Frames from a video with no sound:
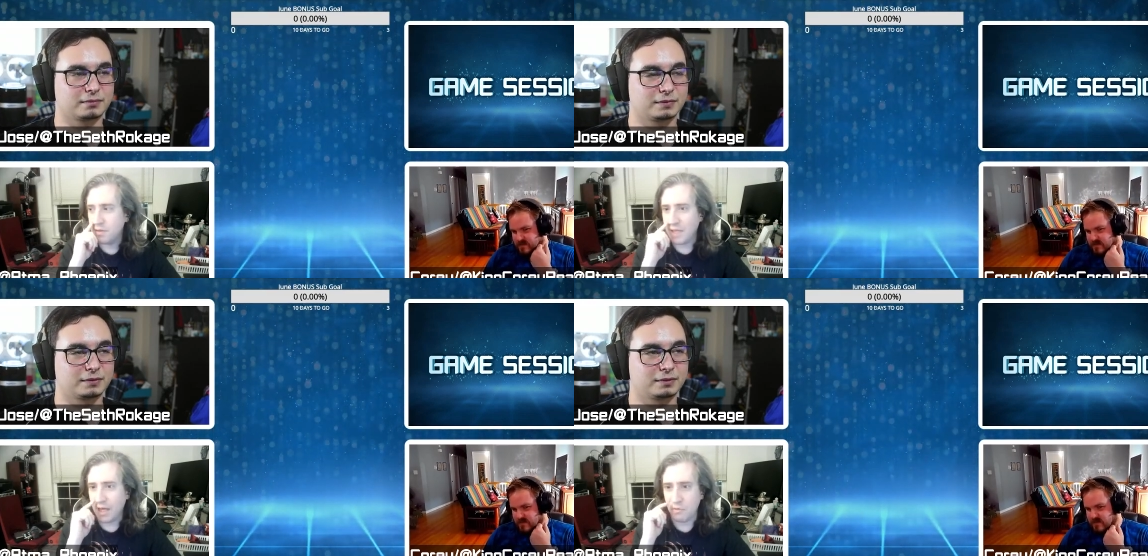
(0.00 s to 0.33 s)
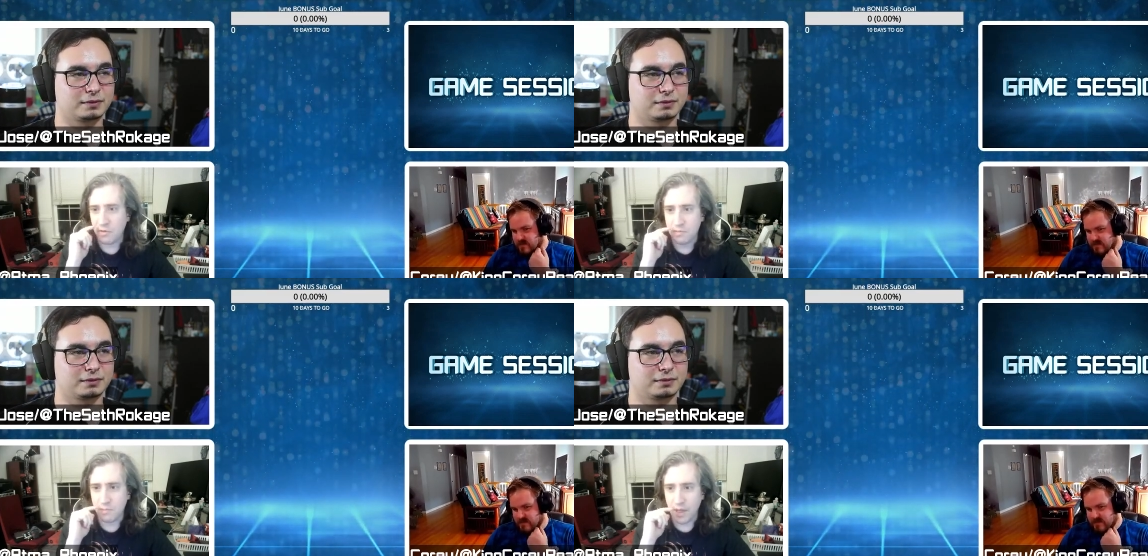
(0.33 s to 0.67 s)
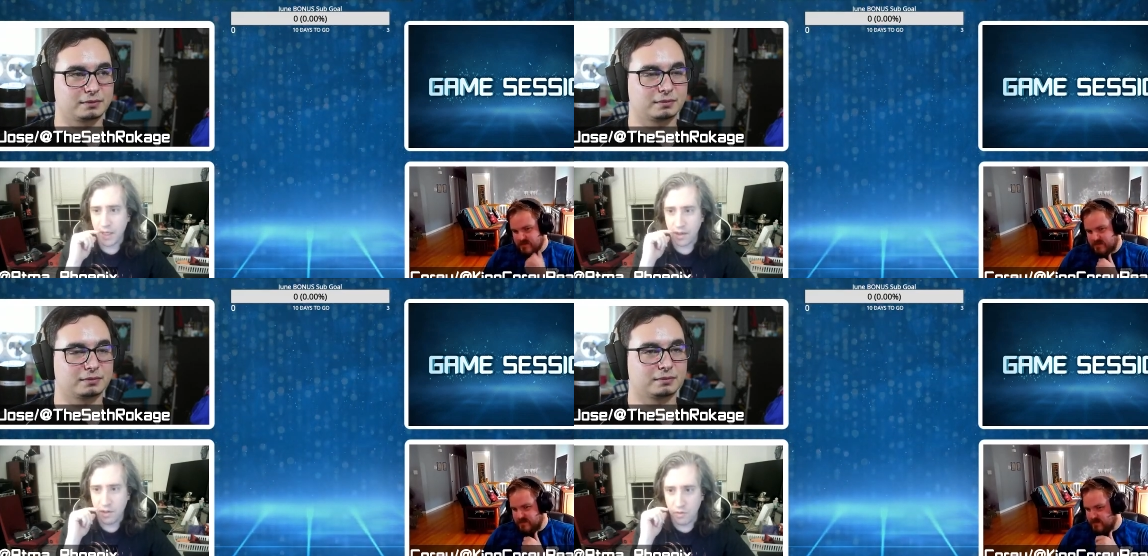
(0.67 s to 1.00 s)
Speaker 1: that was
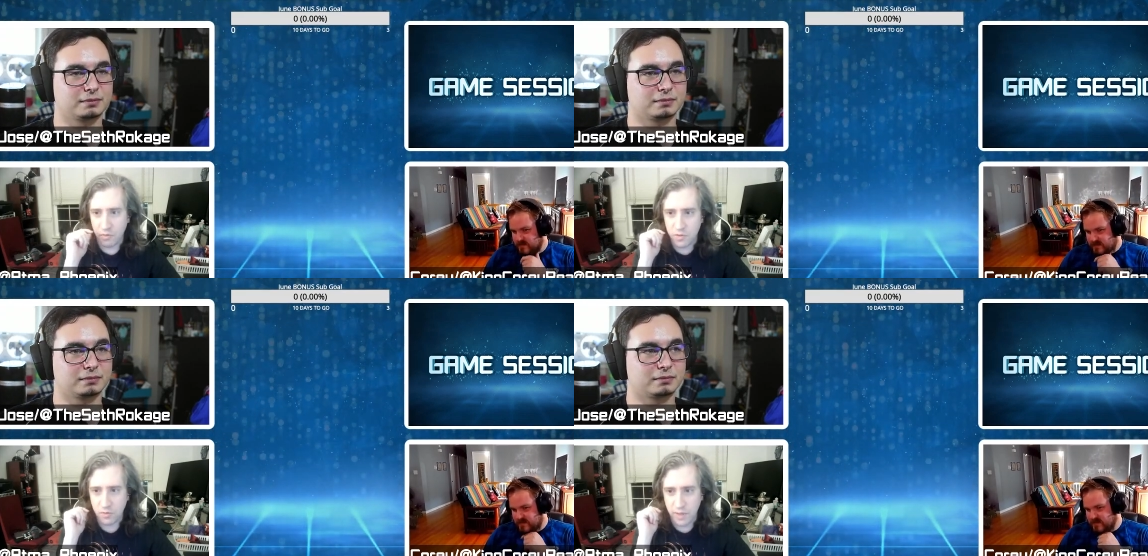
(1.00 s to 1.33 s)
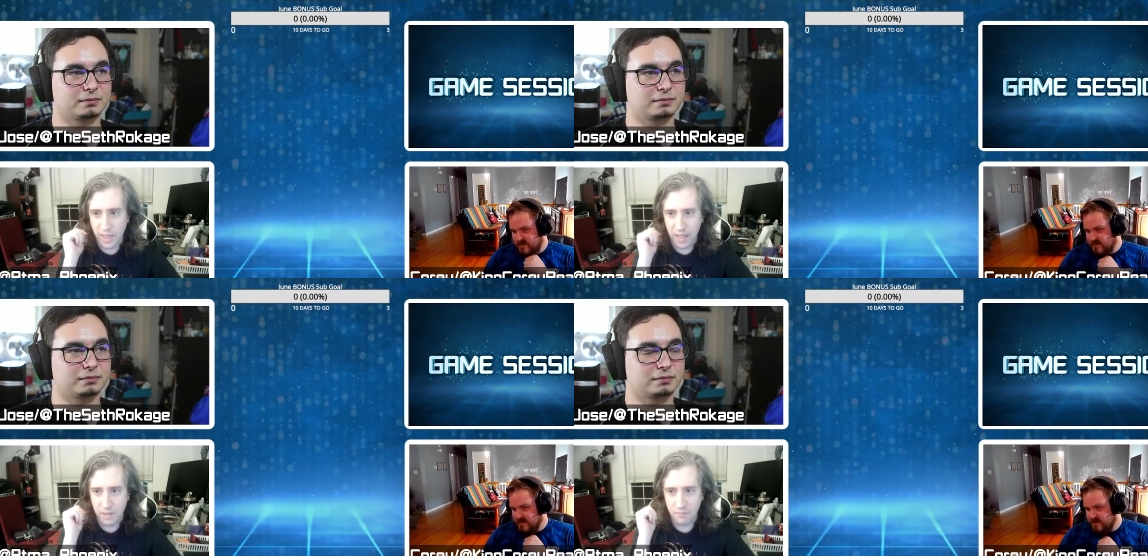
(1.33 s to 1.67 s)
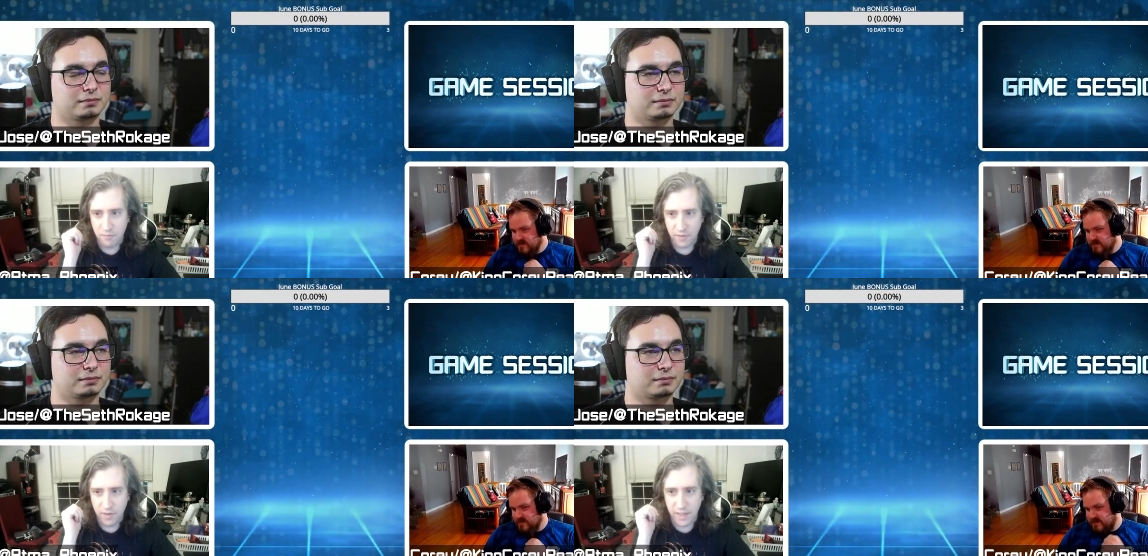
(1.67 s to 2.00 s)
my go-to game
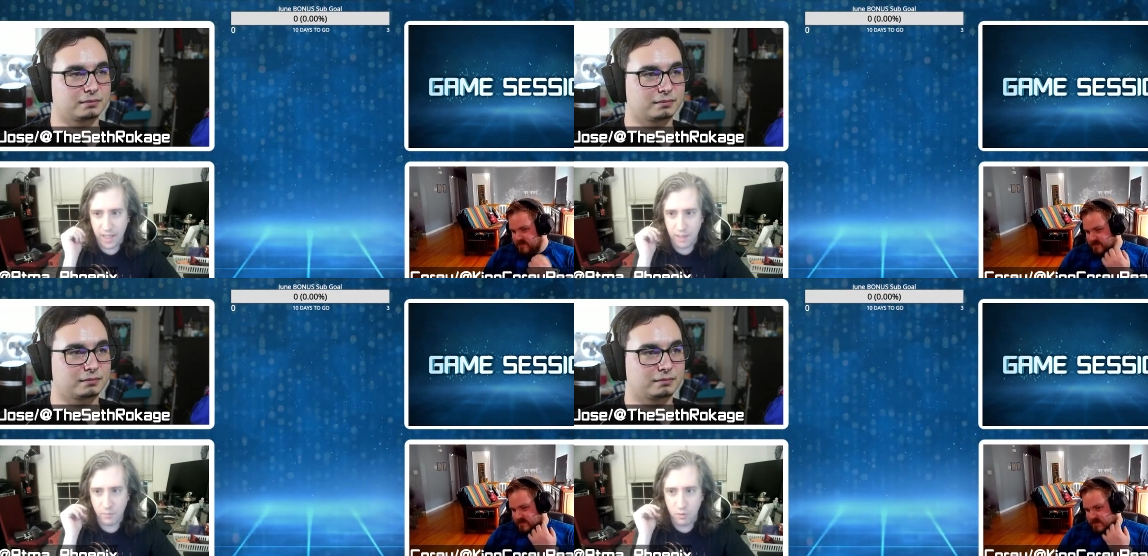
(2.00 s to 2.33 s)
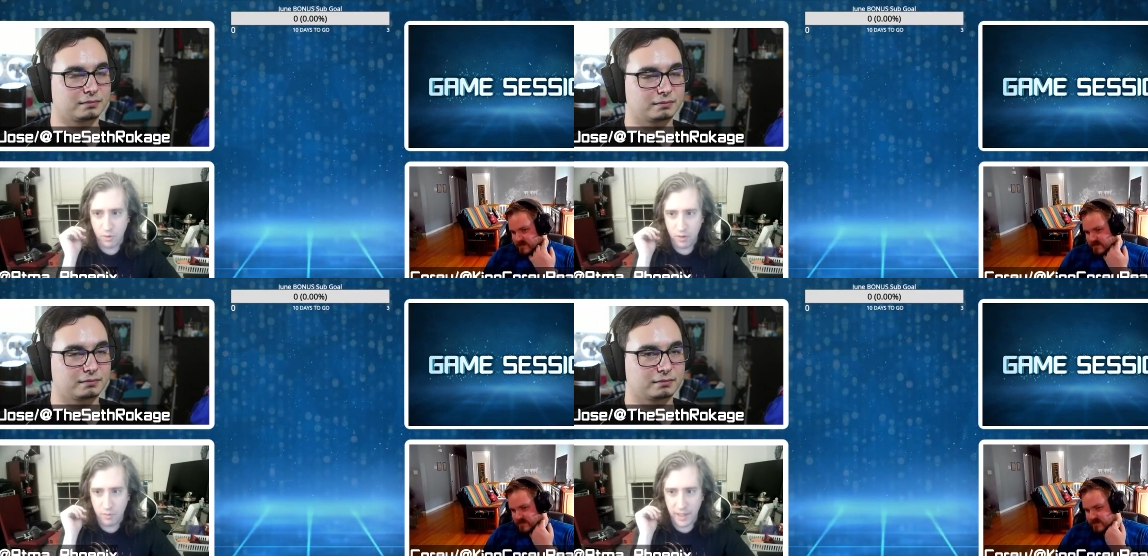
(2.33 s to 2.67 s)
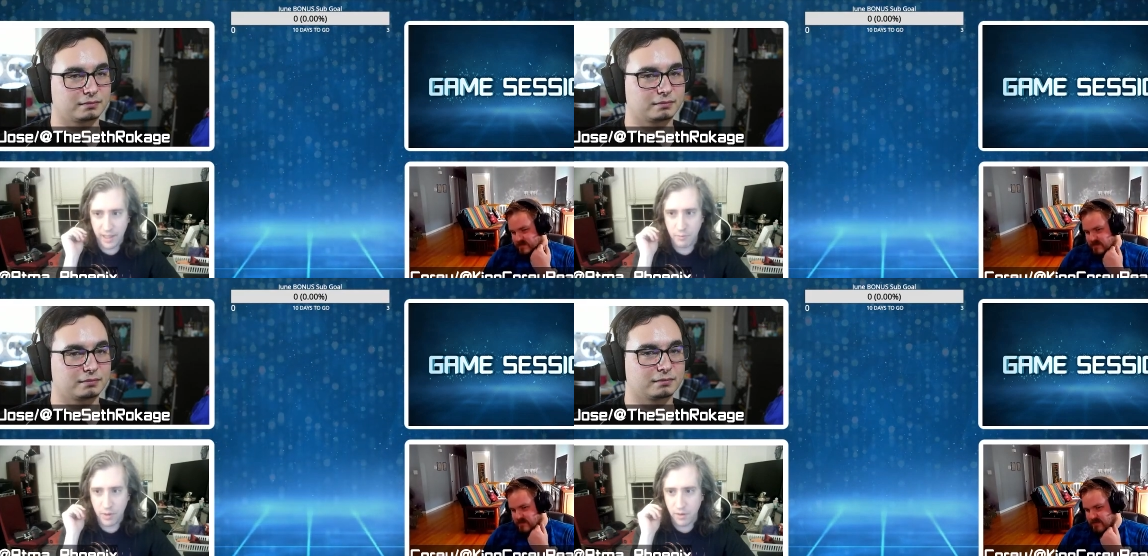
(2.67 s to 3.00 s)
for the Game Boy when
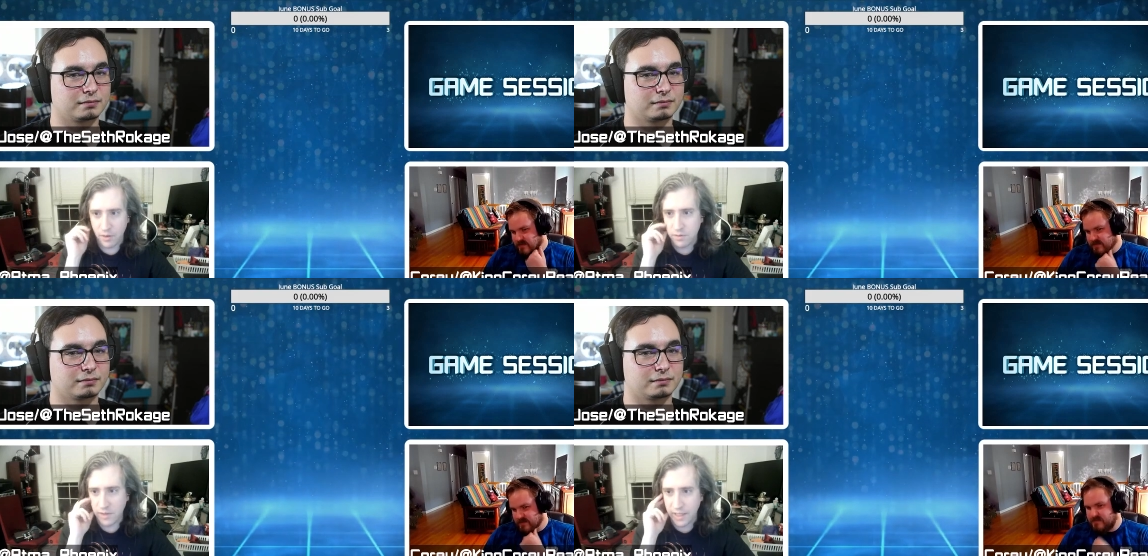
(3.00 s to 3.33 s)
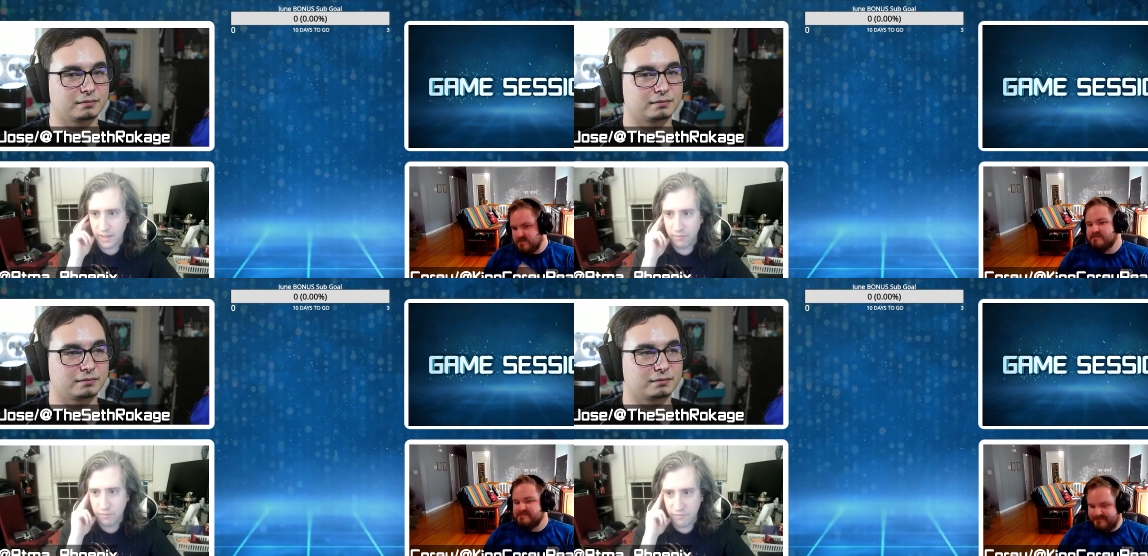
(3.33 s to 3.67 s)
I went on like